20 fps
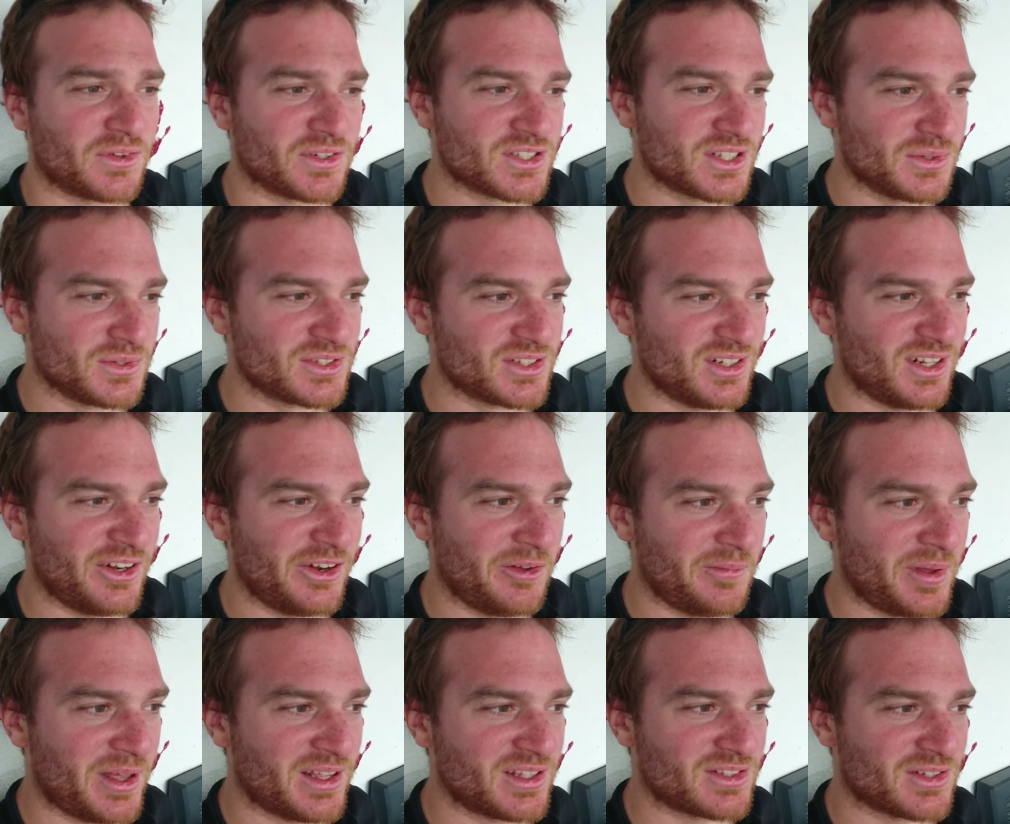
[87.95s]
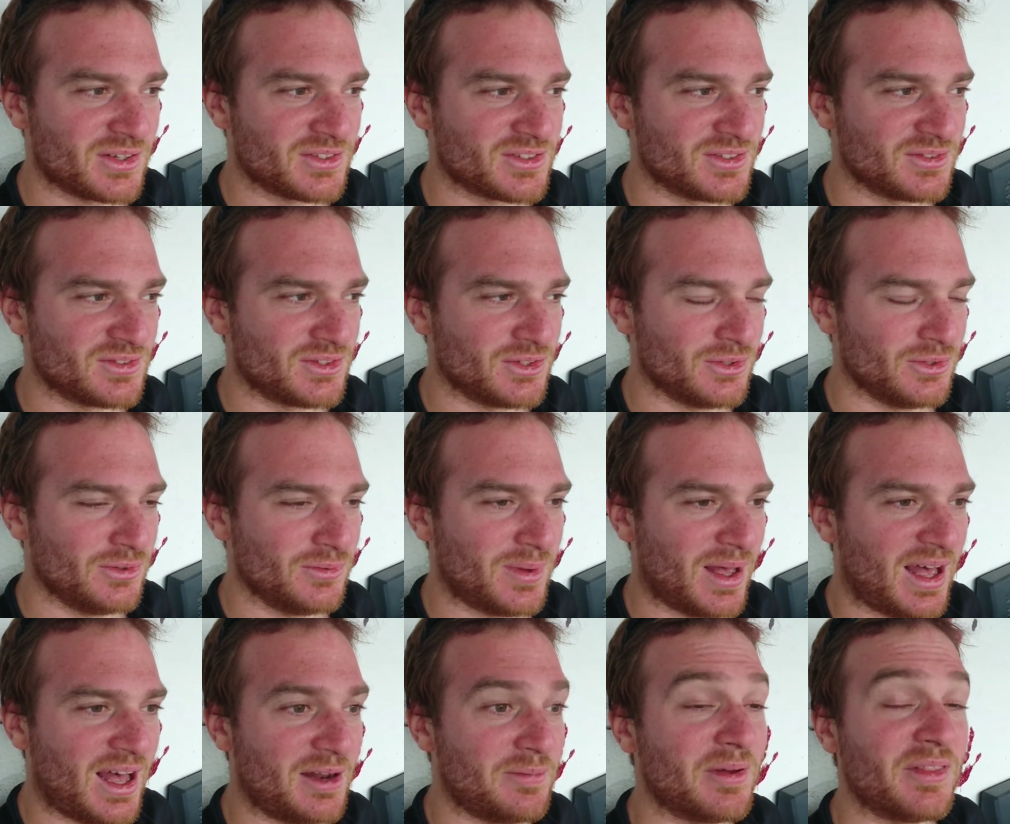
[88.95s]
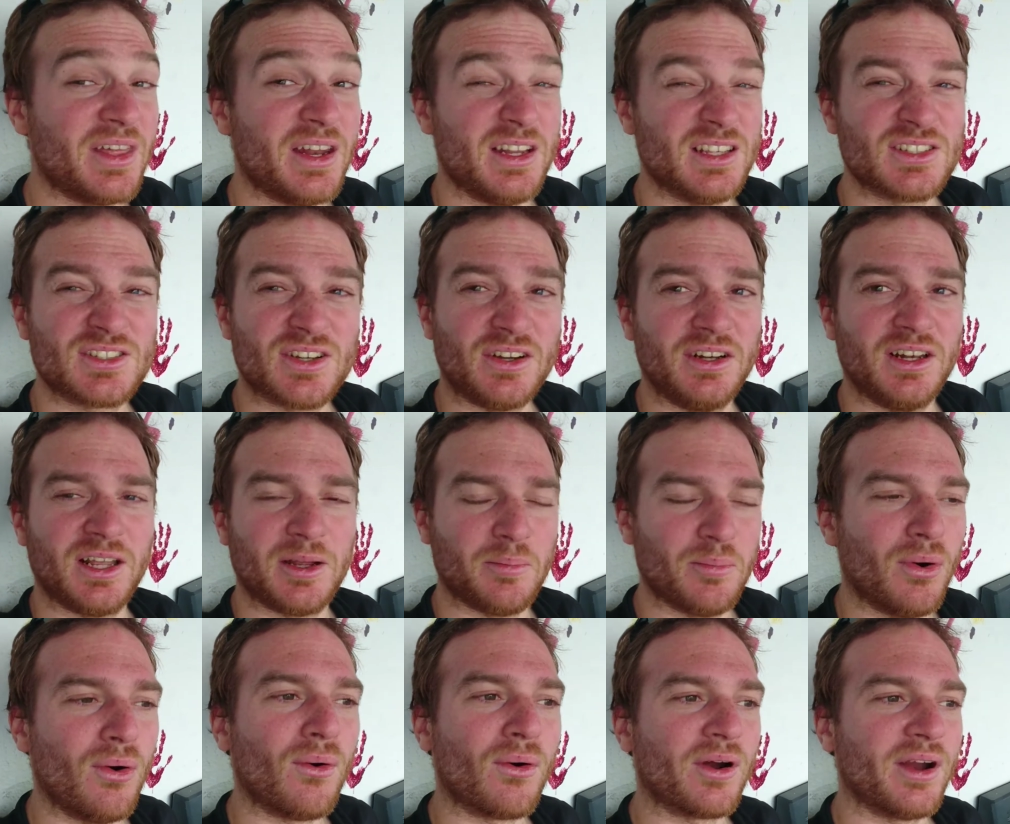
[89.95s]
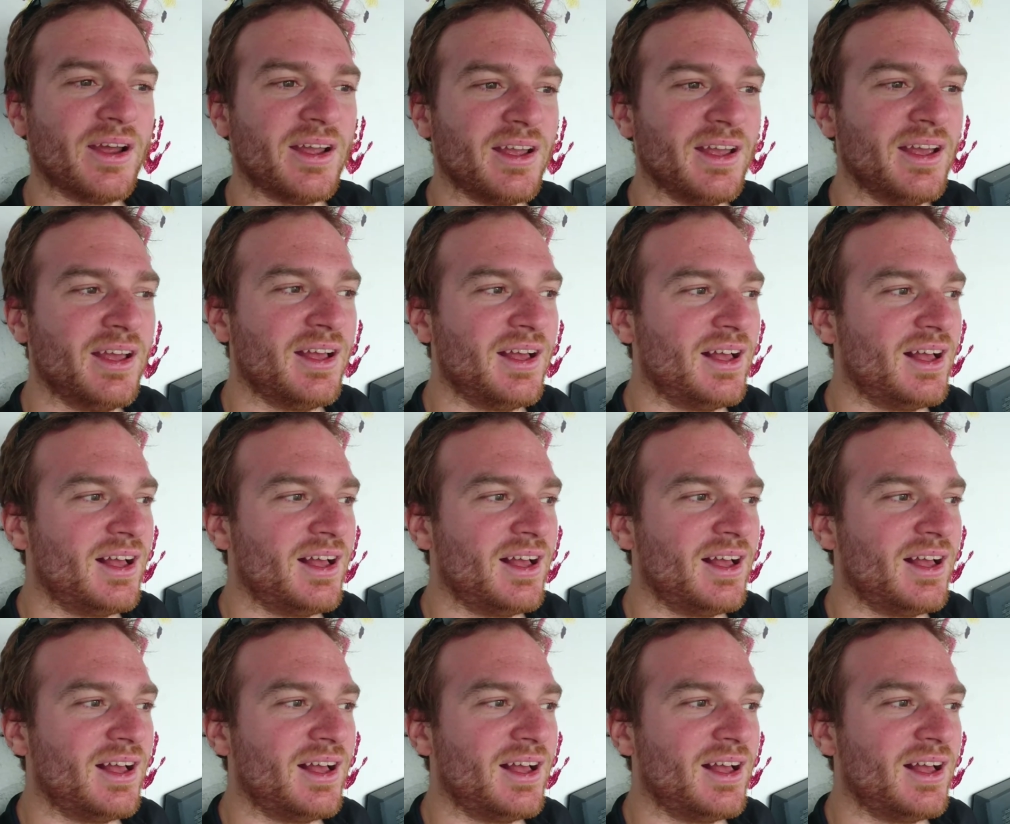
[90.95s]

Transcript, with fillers: First it was a little bit, so it wasn't too bad, but then it started like pouring,